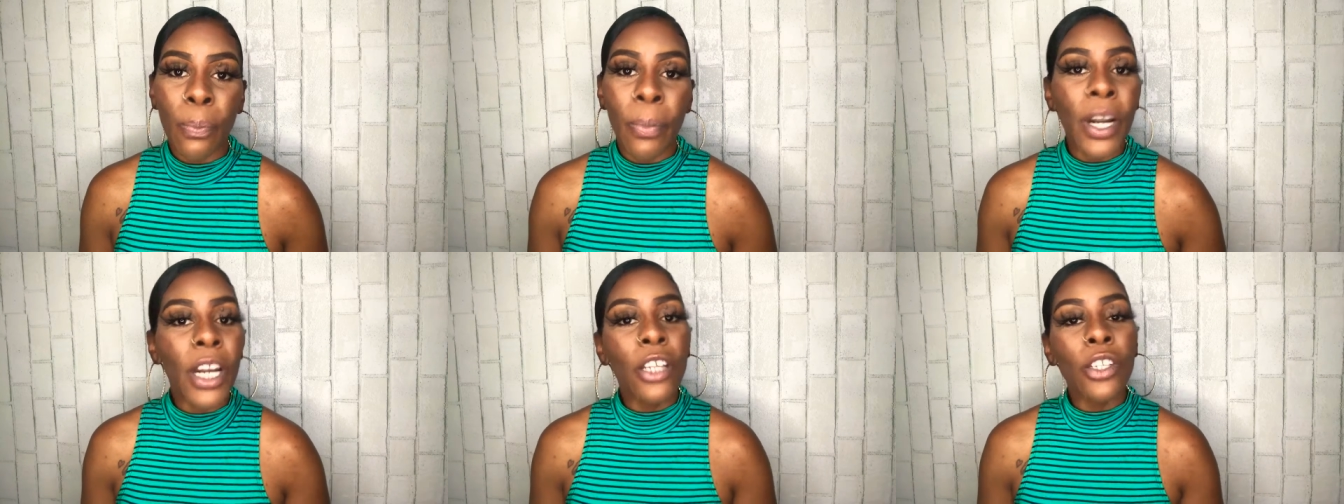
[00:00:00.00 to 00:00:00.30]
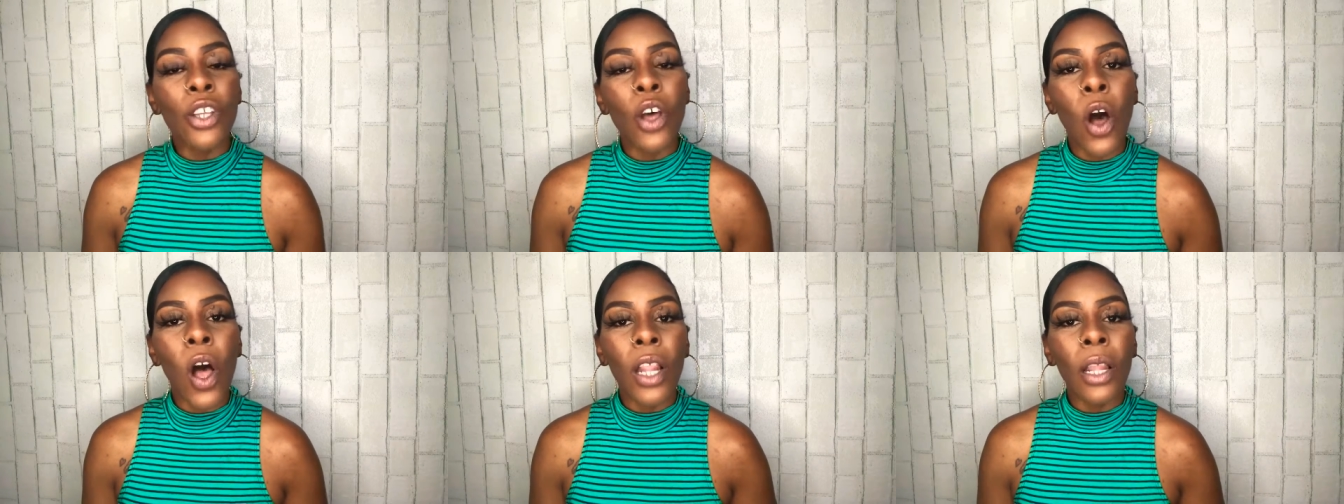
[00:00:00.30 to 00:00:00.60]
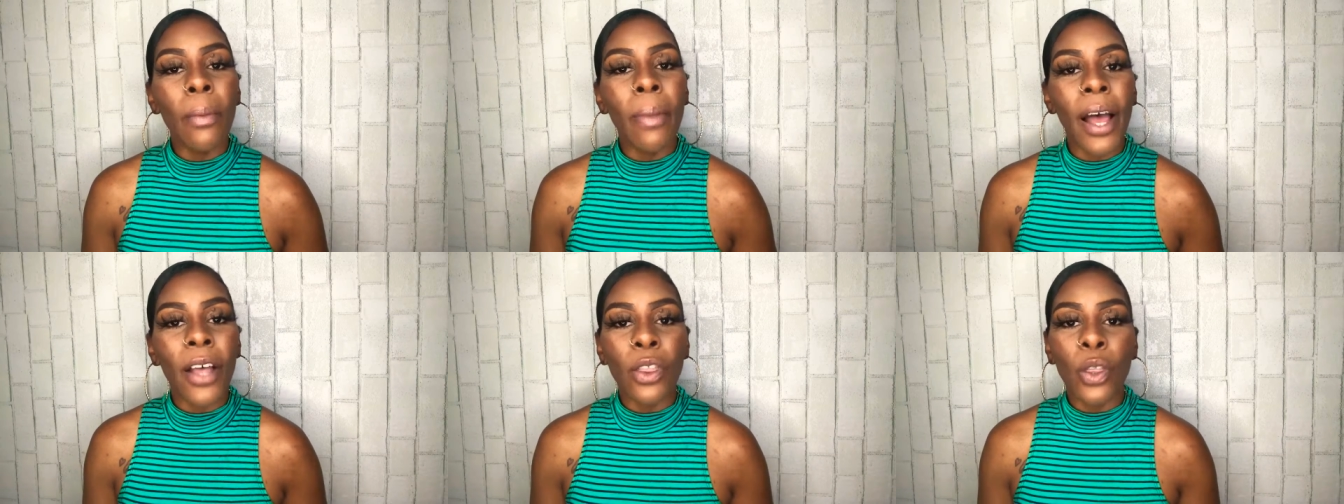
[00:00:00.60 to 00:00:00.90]
But it's all
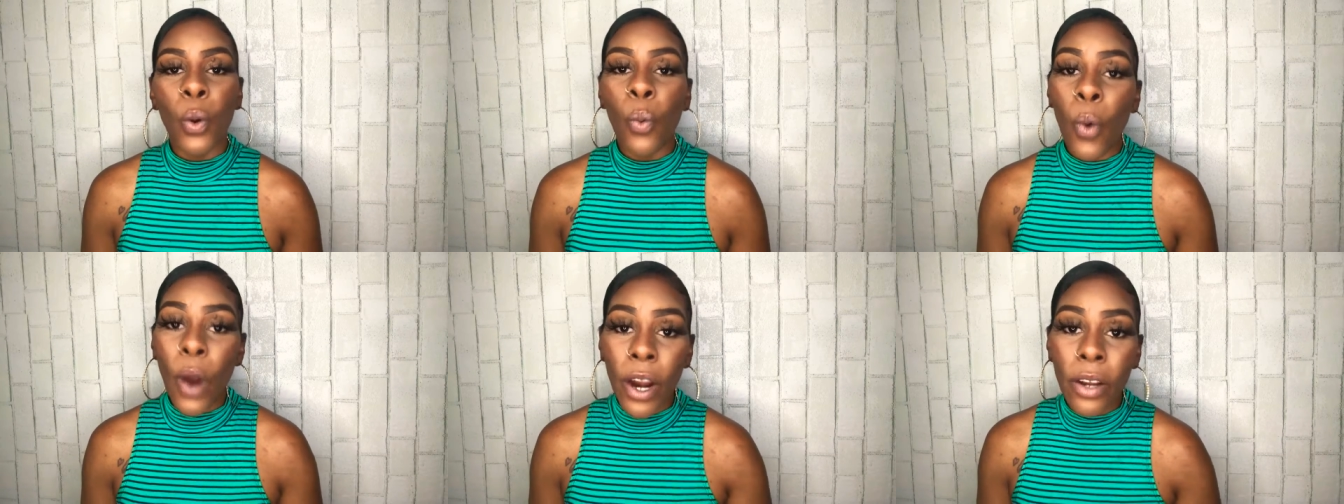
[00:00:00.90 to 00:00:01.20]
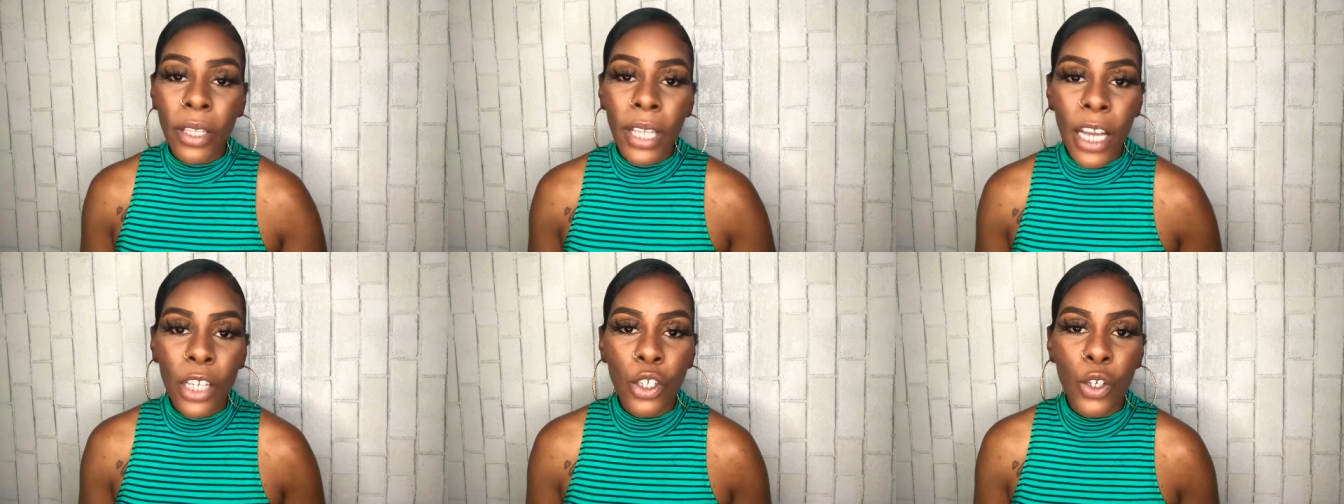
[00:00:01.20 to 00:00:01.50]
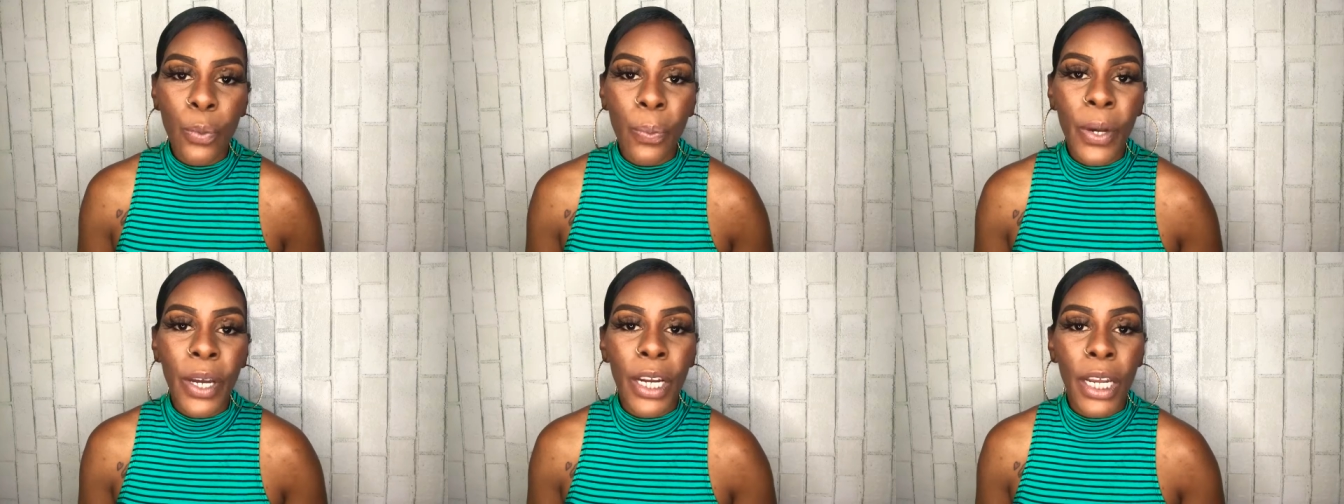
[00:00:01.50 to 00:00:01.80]
about the work that
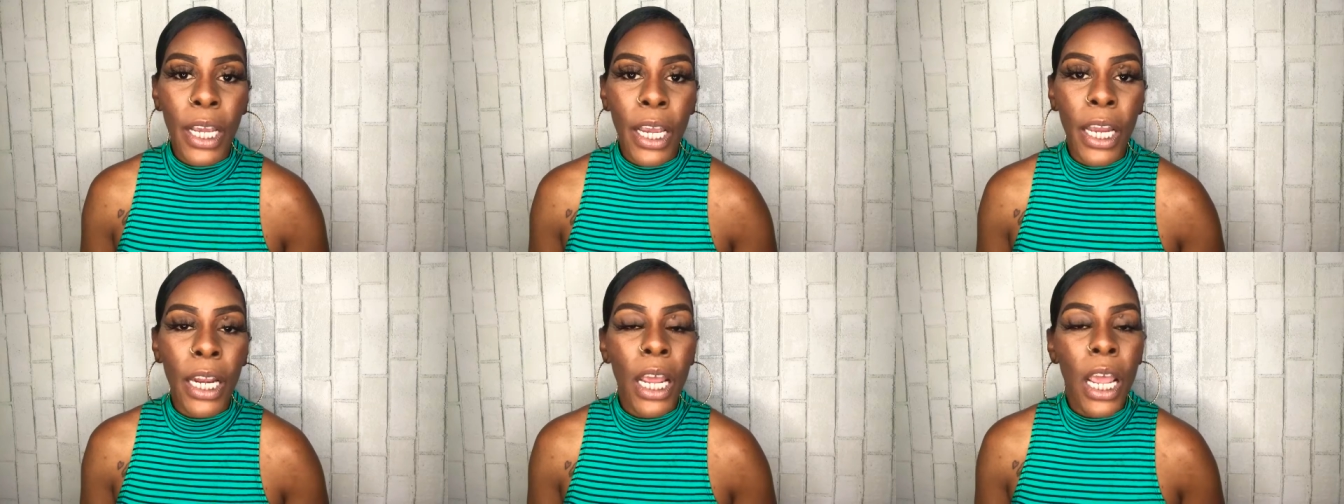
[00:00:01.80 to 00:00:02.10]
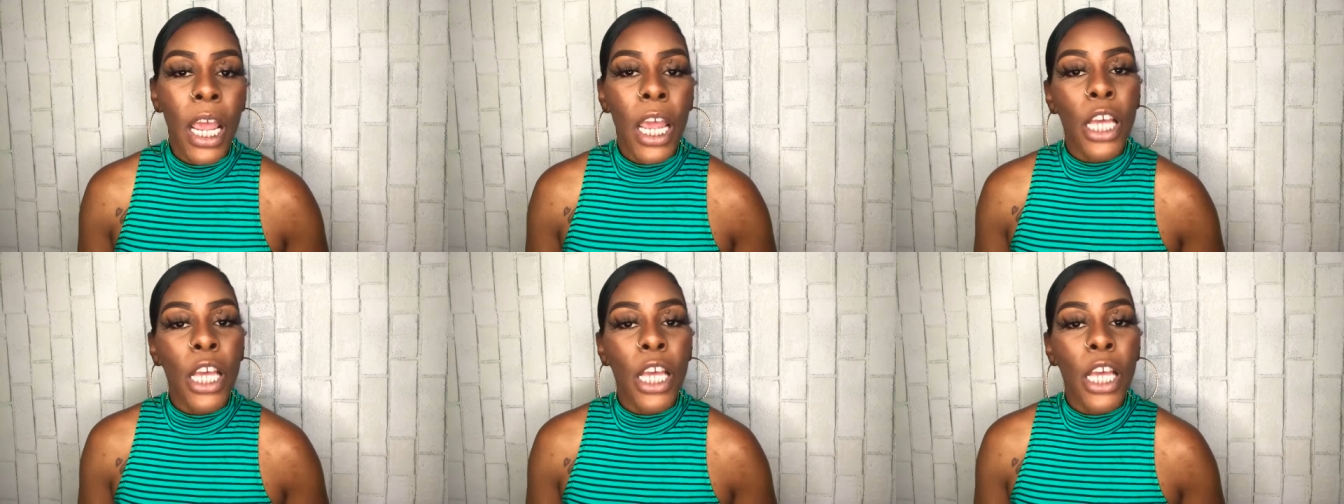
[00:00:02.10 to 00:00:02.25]
you put in.